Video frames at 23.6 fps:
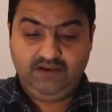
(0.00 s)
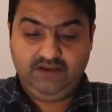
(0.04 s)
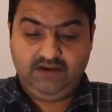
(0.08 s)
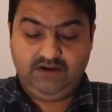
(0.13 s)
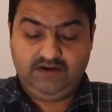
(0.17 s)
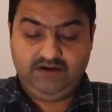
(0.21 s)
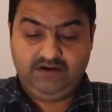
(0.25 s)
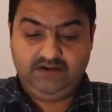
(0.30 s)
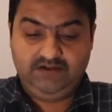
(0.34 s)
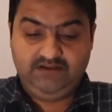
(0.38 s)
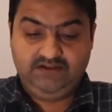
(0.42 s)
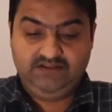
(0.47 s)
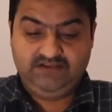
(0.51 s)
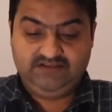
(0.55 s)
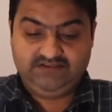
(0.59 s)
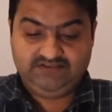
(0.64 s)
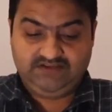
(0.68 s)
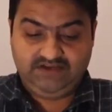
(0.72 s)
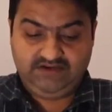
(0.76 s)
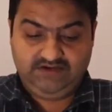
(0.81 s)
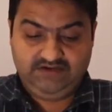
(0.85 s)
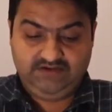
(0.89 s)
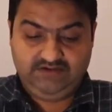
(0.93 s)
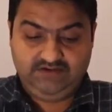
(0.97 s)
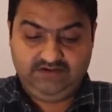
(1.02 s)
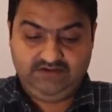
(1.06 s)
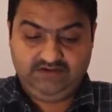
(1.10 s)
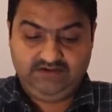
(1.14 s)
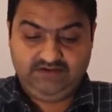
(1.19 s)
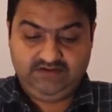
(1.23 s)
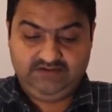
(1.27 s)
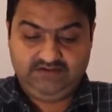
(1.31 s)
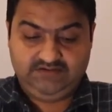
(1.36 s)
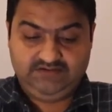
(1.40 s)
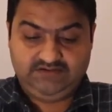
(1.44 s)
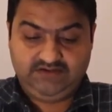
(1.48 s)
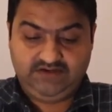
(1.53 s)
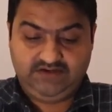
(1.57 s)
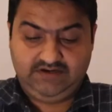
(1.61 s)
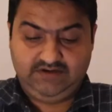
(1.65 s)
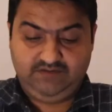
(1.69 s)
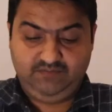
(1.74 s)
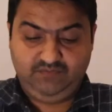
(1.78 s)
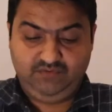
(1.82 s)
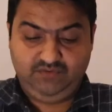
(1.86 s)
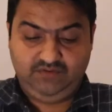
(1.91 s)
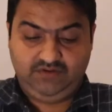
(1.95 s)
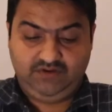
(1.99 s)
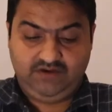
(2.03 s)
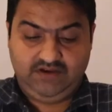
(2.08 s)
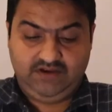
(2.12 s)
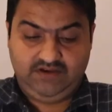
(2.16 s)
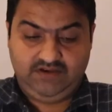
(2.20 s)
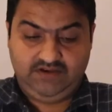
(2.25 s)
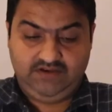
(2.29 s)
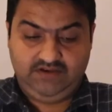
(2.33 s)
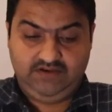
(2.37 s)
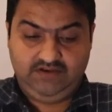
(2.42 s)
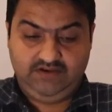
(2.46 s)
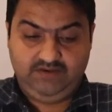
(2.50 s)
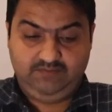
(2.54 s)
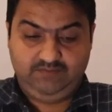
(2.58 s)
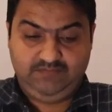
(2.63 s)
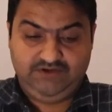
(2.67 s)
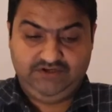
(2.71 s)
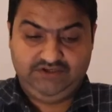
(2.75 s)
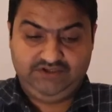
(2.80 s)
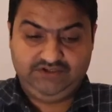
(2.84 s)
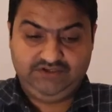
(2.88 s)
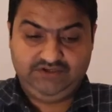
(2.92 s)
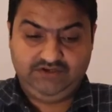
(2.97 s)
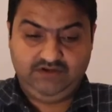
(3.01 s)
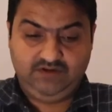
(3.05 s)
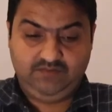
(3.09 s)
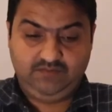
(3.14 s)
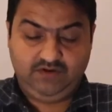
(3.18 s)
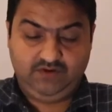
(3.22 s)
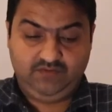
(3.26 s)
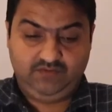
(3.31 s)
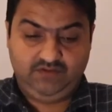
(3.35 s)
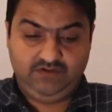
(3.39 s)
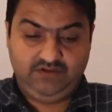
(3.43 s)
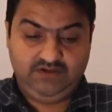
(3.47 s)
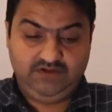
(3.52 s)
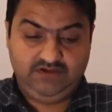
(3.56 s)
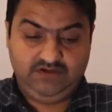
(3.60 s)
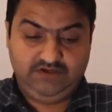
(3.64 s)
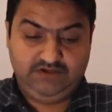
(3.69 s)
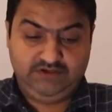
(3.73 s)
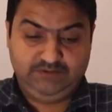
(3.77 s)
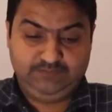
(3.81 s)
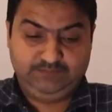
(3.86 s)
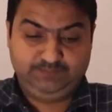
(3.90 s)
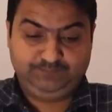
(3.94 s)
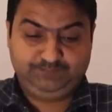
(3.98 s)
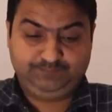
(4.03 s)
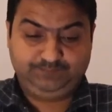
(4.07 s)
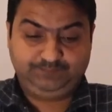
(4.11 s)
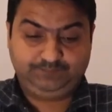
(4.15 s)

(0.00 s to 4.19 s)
And in the second book I mention about the